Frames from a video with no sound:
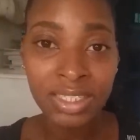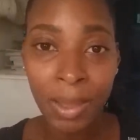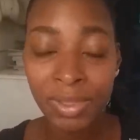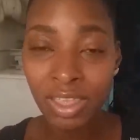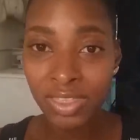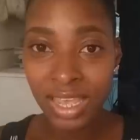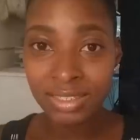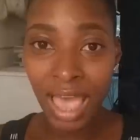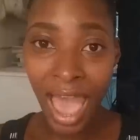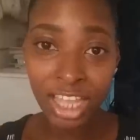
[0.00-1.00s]
some of the
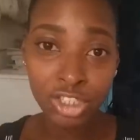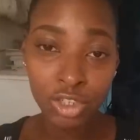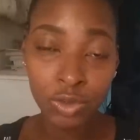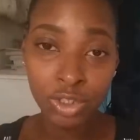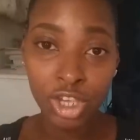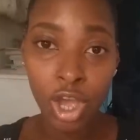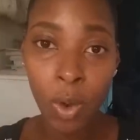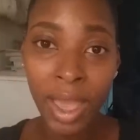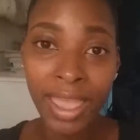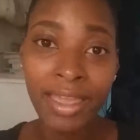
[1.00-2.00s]
things I do to
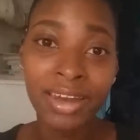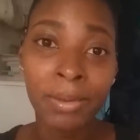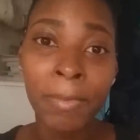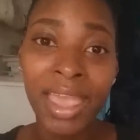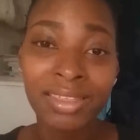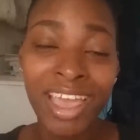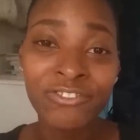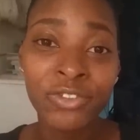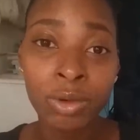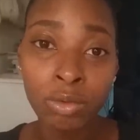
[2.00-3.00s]
go ahead and make
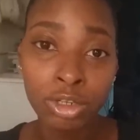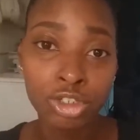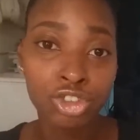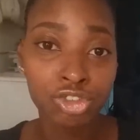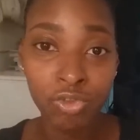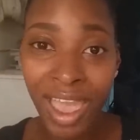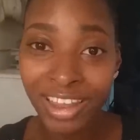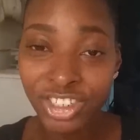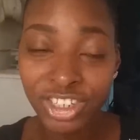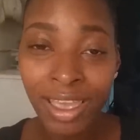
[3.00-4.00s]
that food
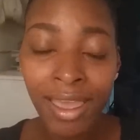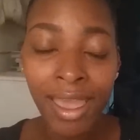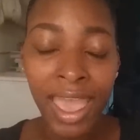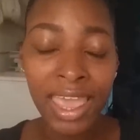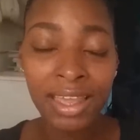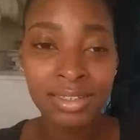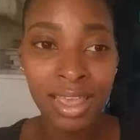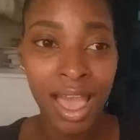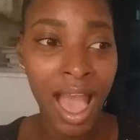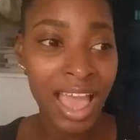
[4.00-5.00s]
stretch.
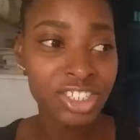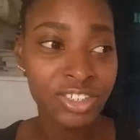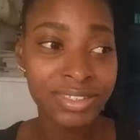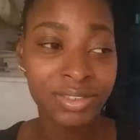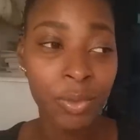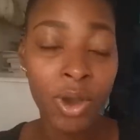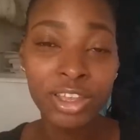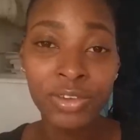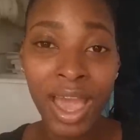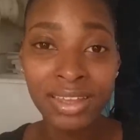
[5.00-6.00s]
And I just
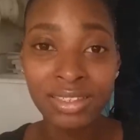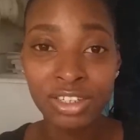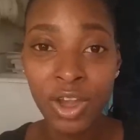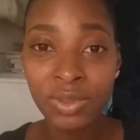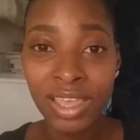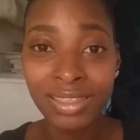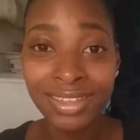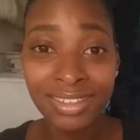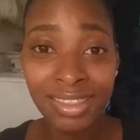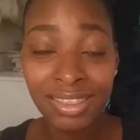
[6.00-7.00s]
want you guys to know that
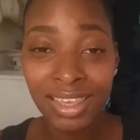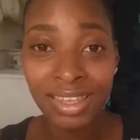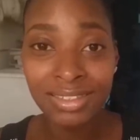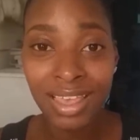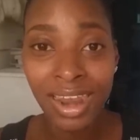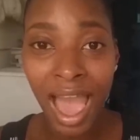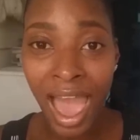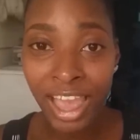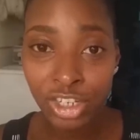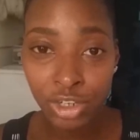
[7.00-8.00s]
these are the things that
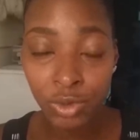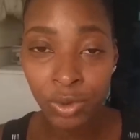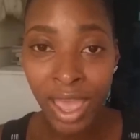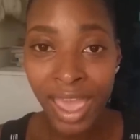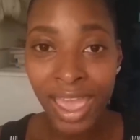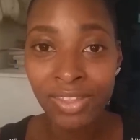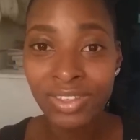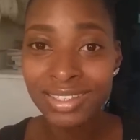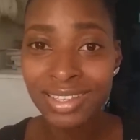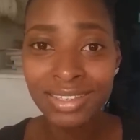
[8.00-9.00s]
I do,
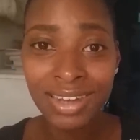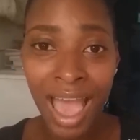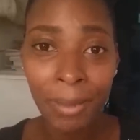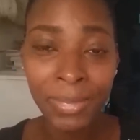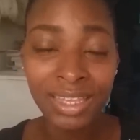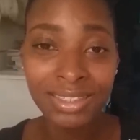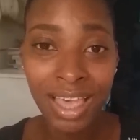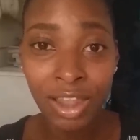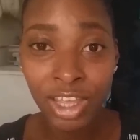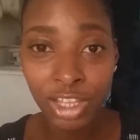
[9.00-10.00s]
and this is not me
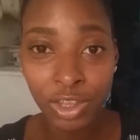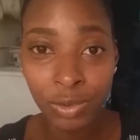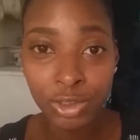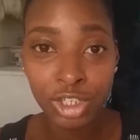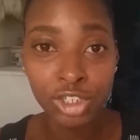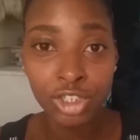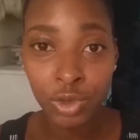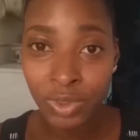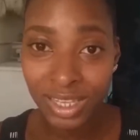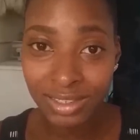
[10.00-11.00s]
telling you to
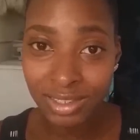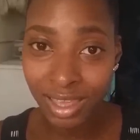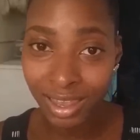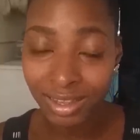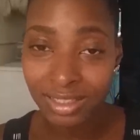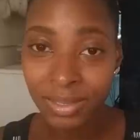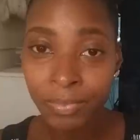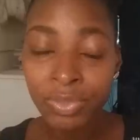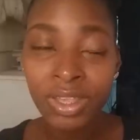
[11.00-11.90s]
do these things.